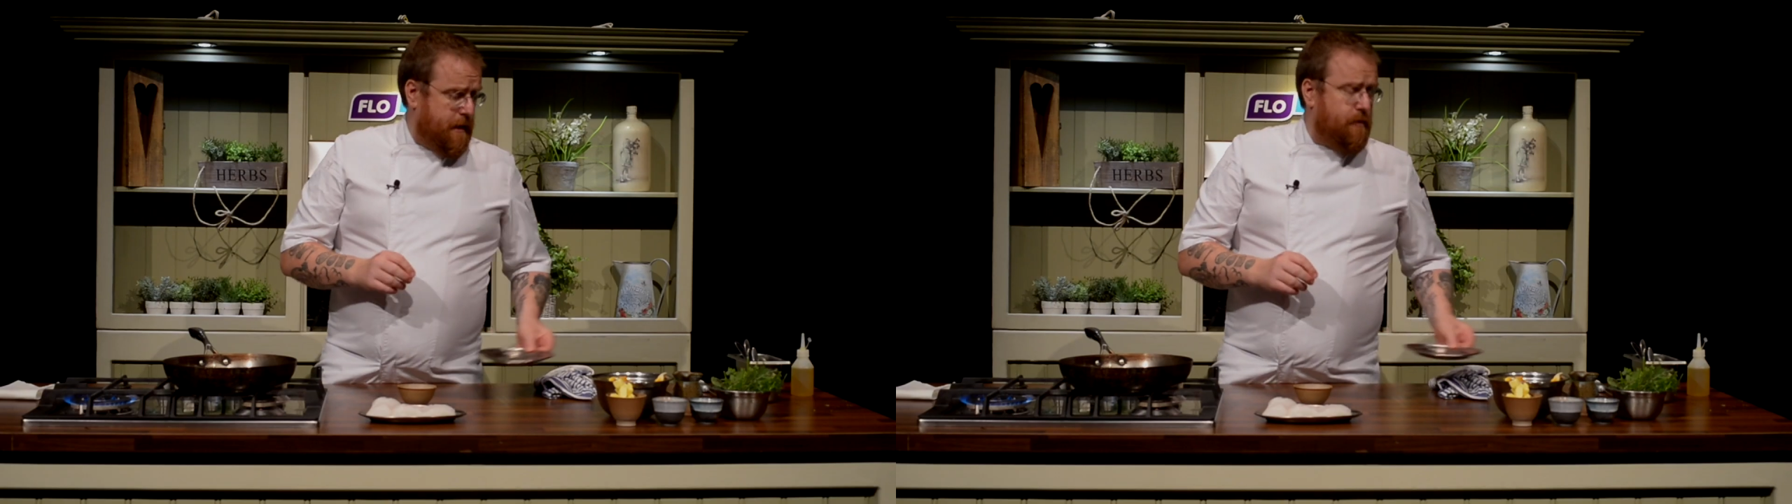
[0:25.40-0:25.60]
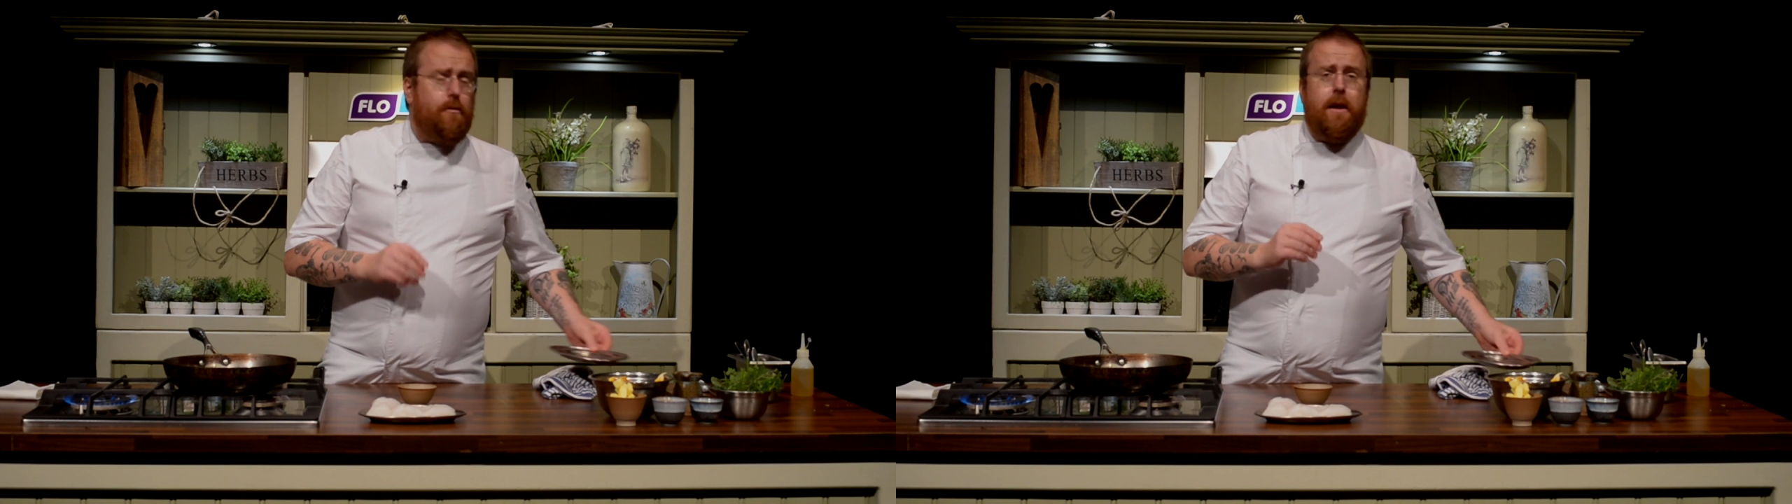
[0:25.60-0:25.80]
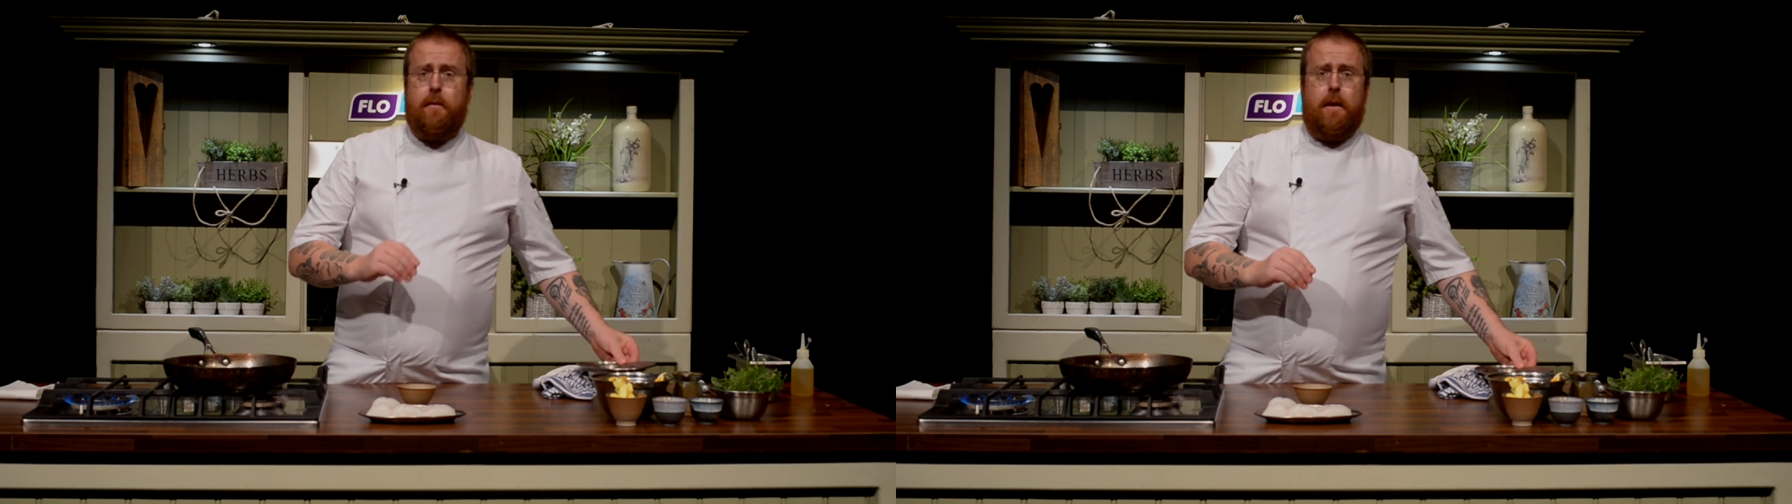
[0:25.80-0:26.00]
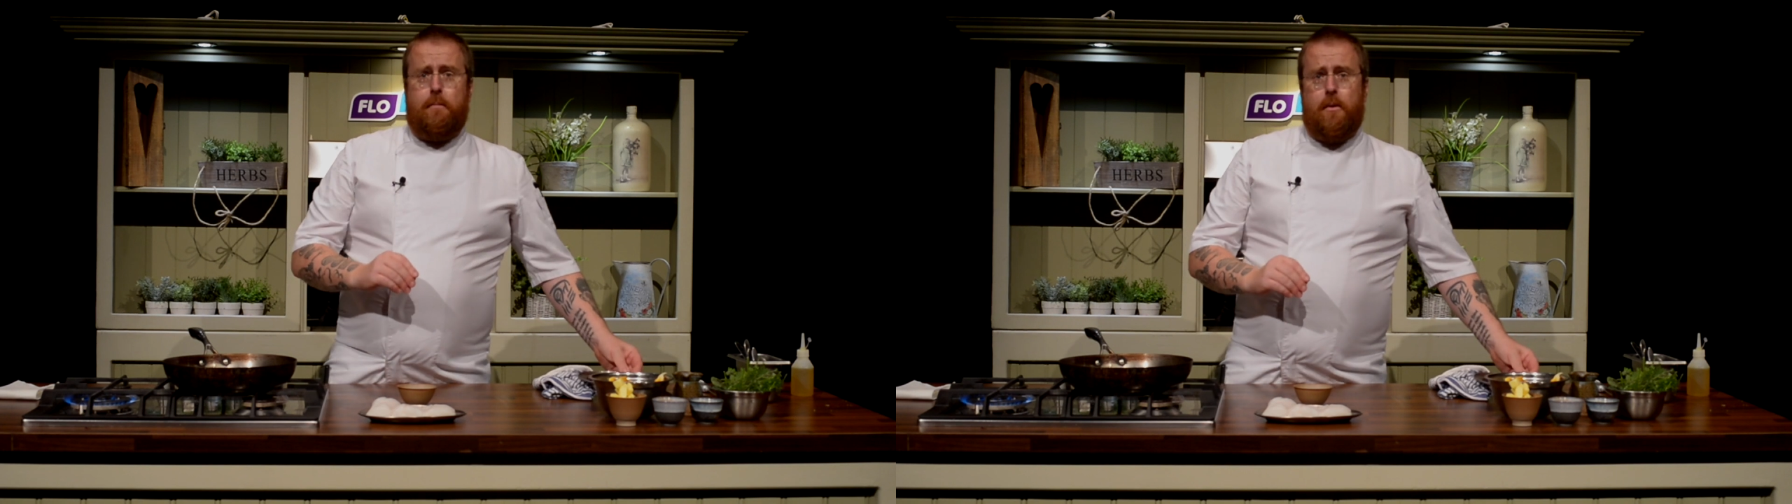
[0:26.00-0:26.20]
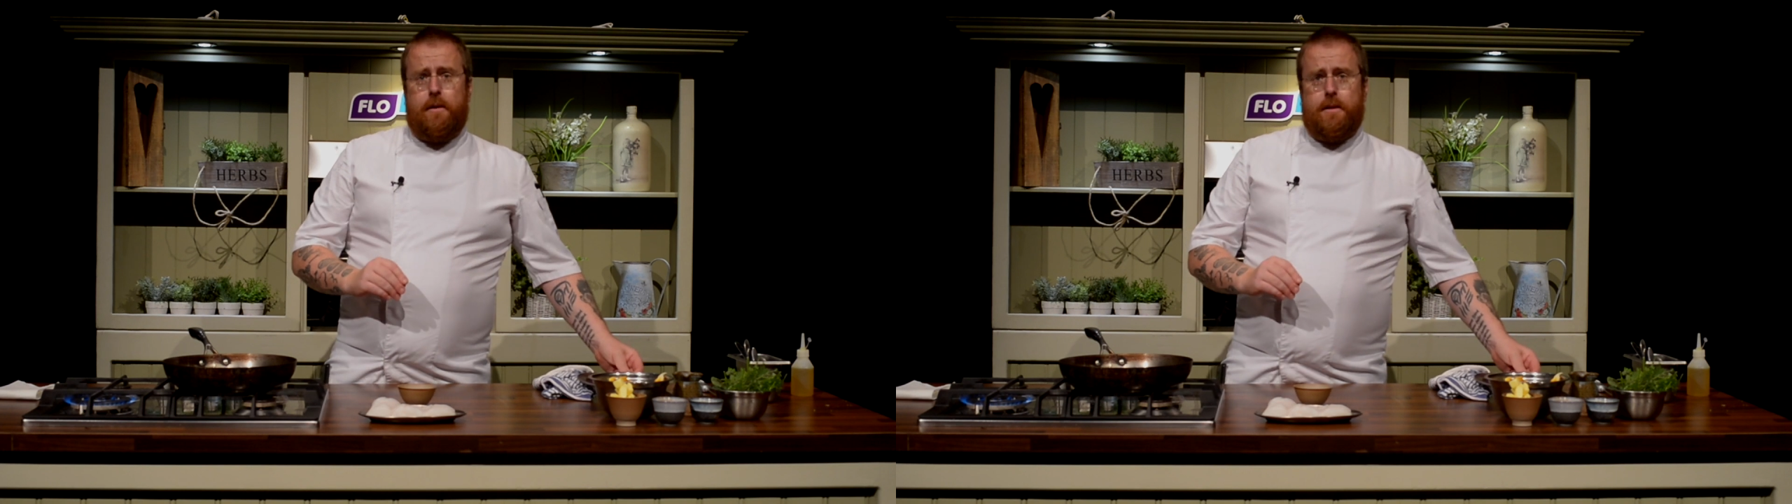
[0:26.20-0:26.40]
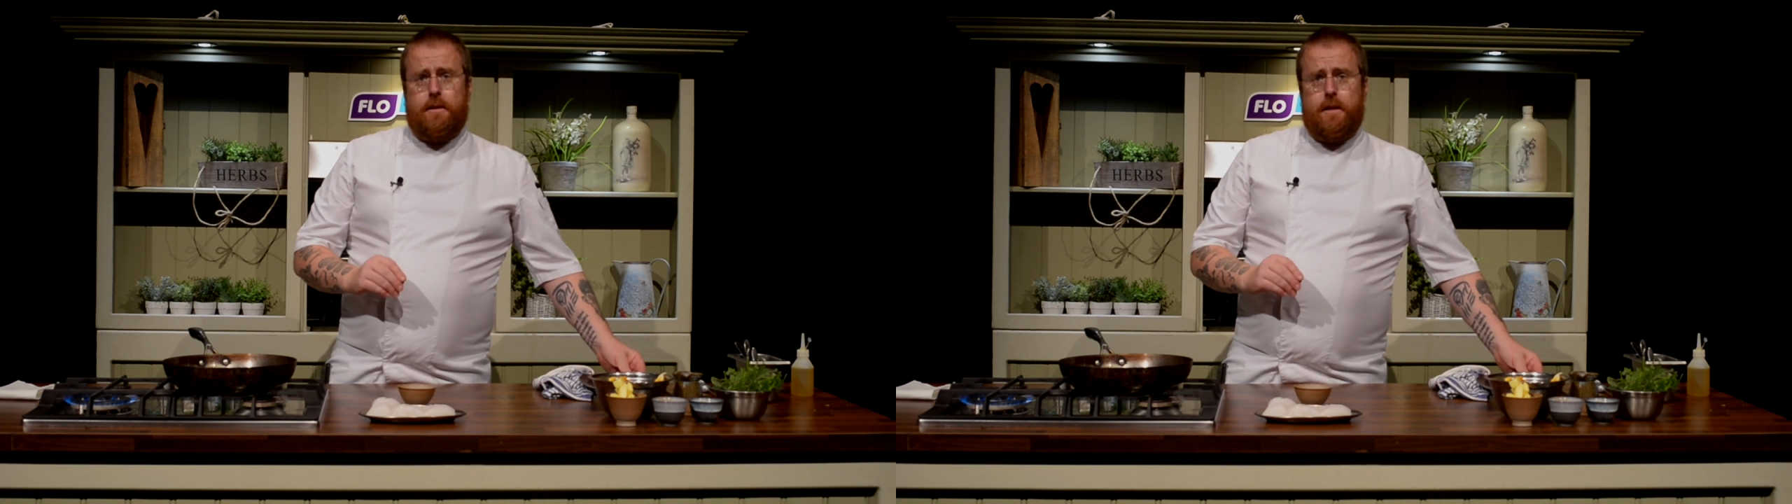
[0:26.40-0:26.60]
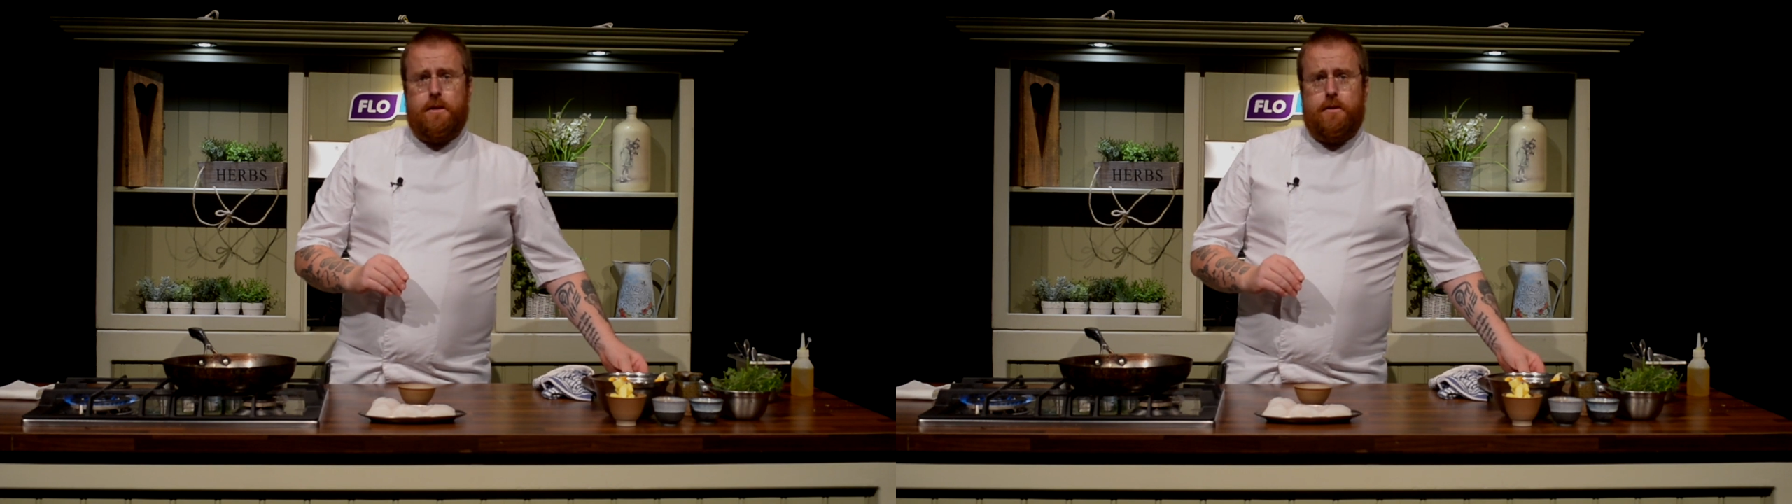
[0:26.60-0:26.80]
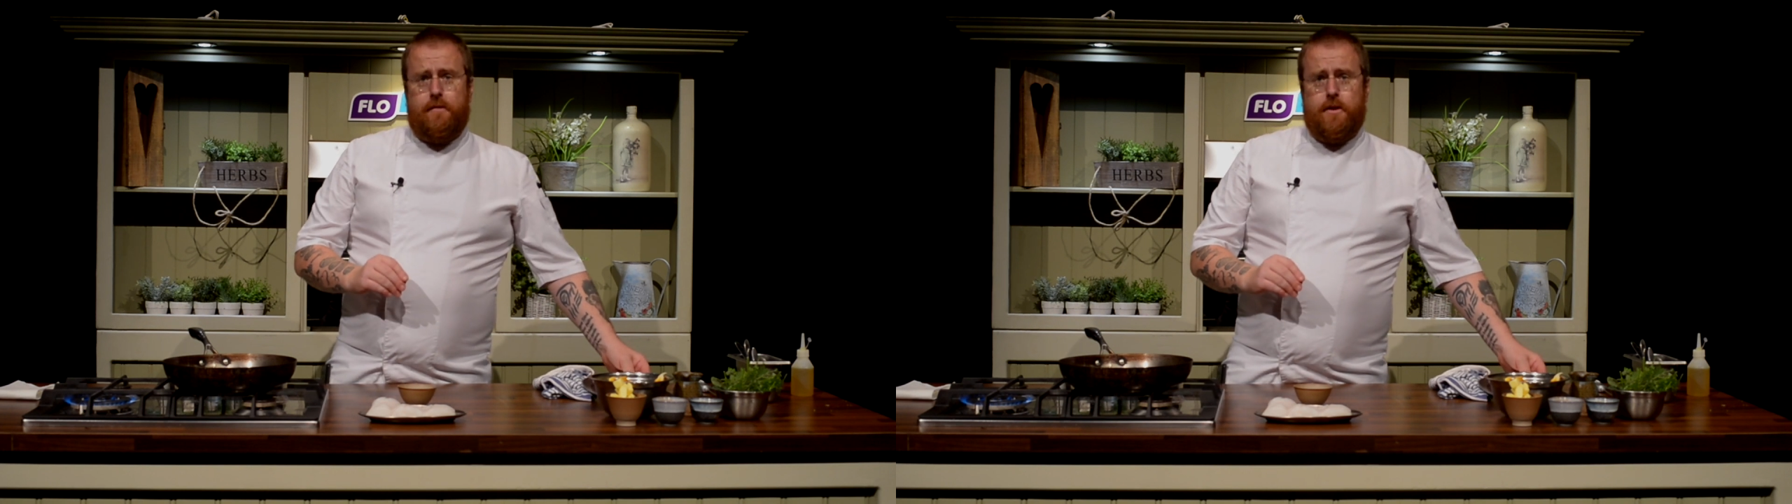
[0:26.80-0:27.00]
it's really, really important to
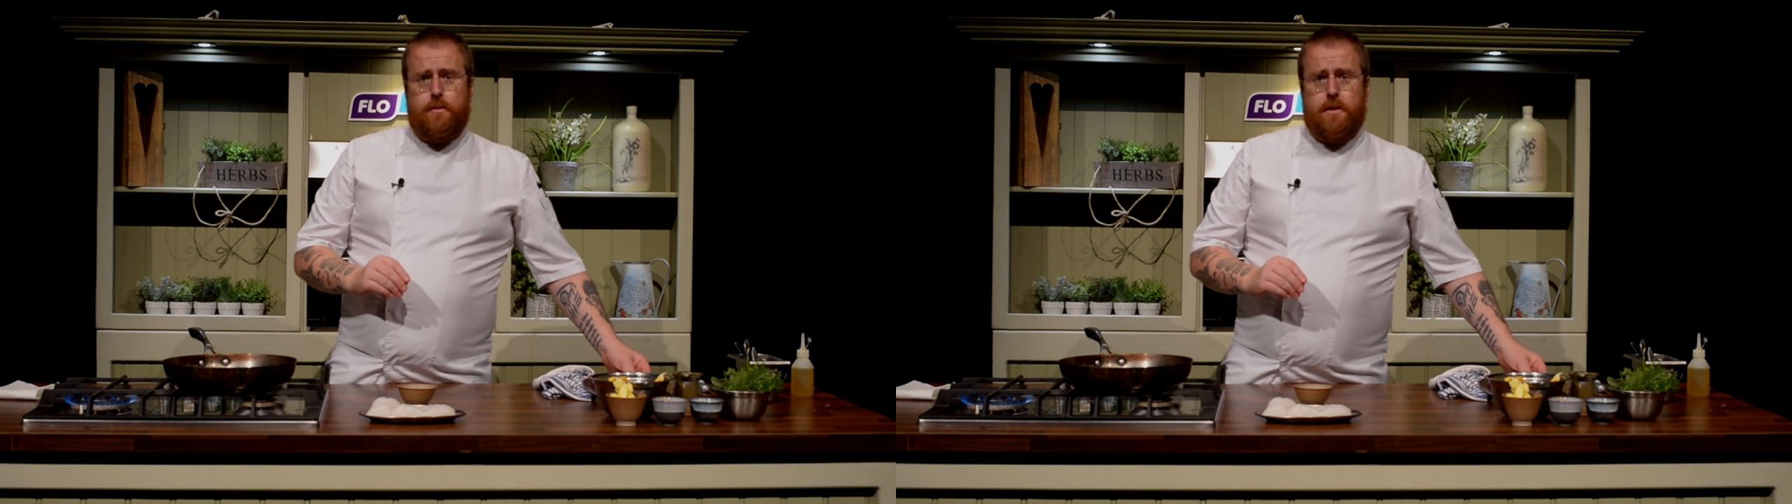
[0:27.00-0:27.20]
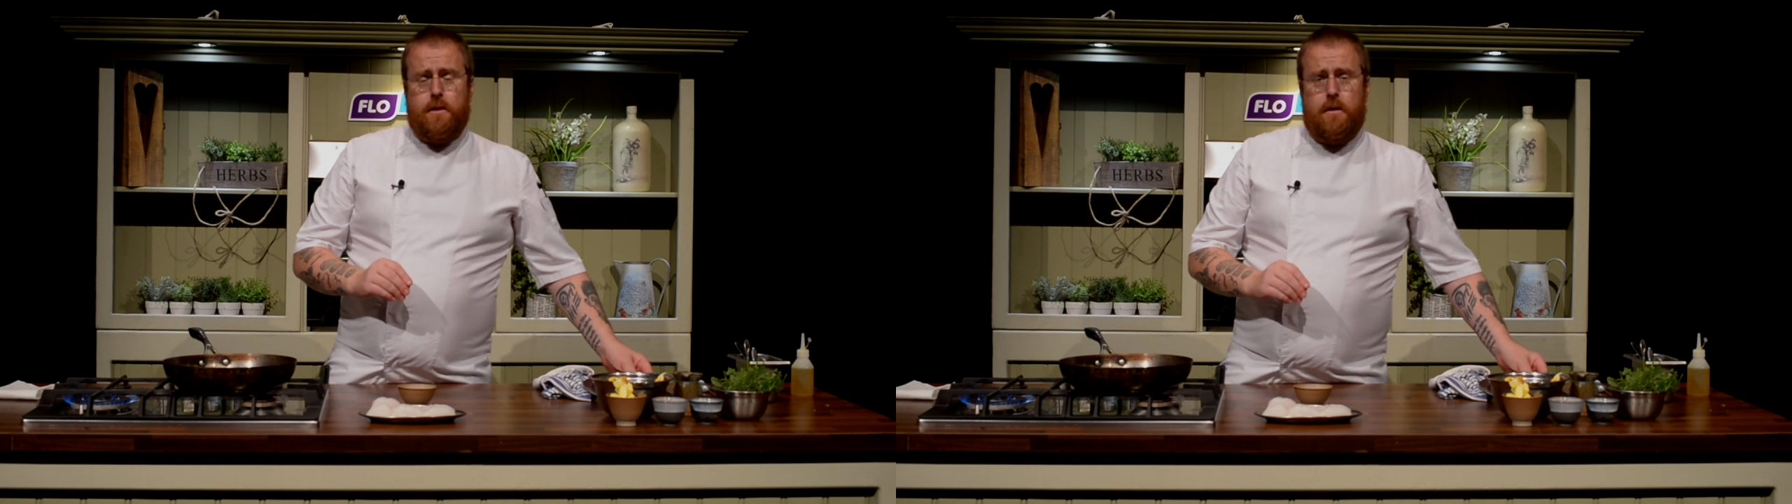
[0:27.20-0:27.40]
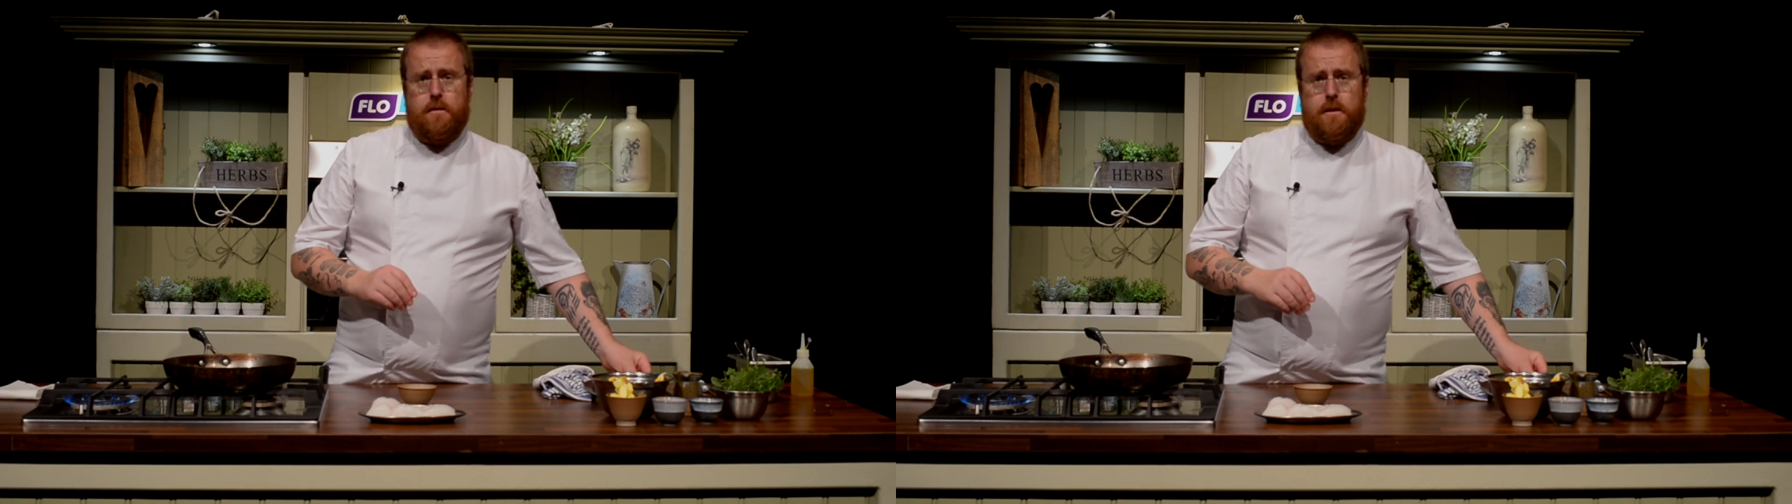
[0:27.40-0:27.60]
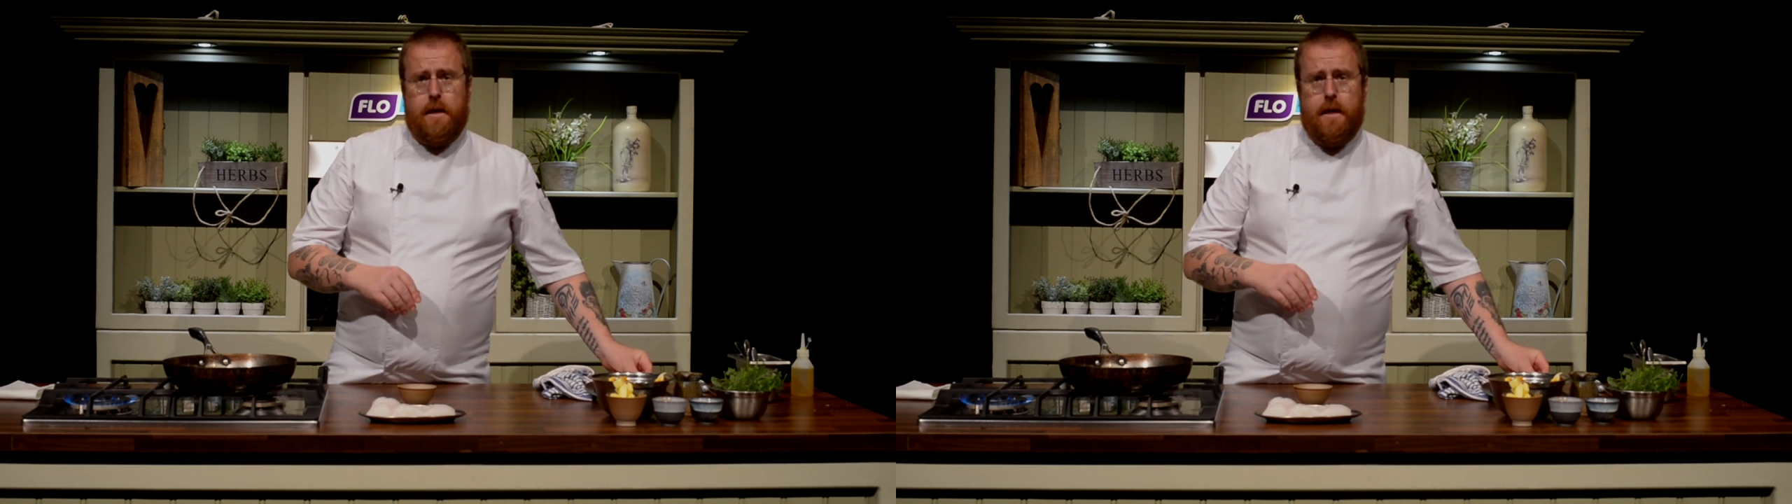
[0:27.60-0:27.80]
season your fish with salt.